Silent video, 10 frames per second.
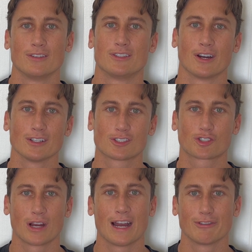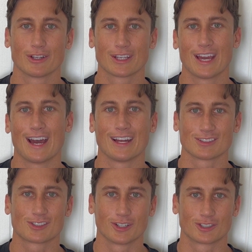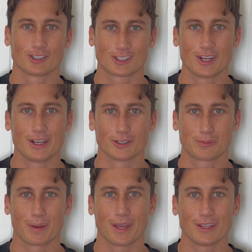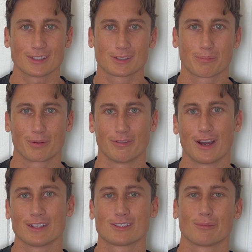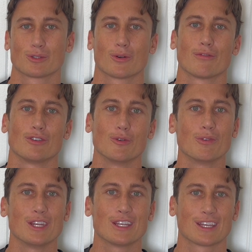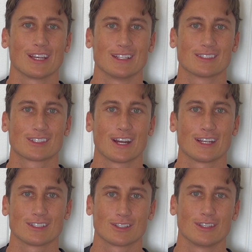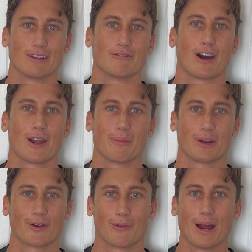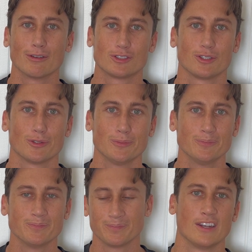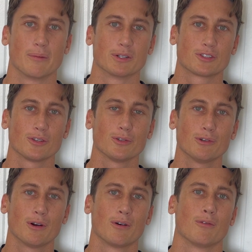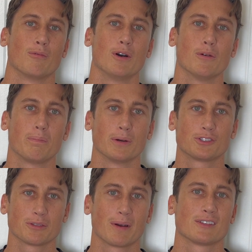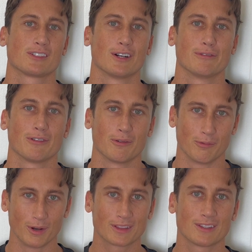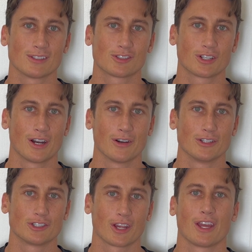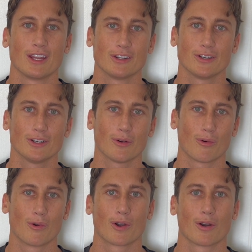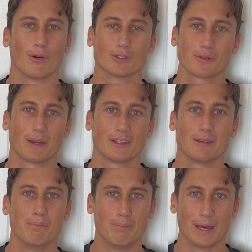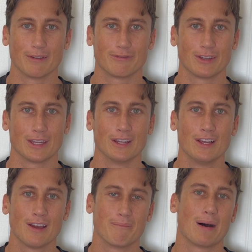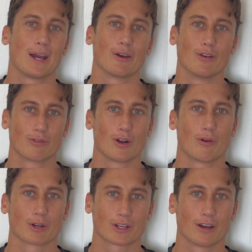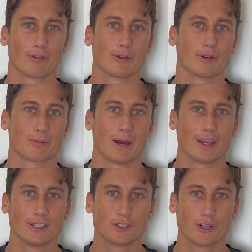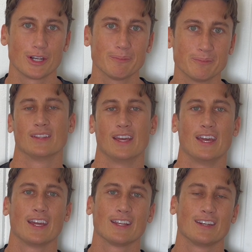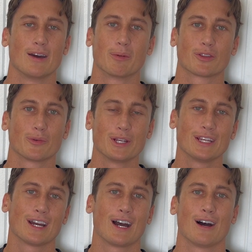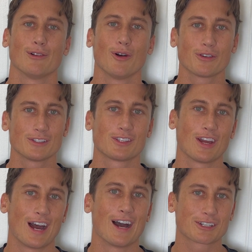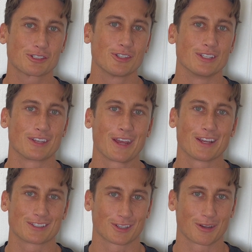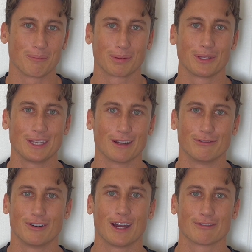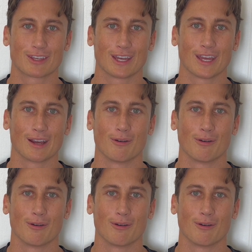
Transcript: does traveling at such a snail's pace provide some sort of unique insight to the environment around you? Number 2, will pushing myself with this challenge hinder or ultimately benefit my overall recovery with my injury? And number 3, how long does it actually take to complete a 5K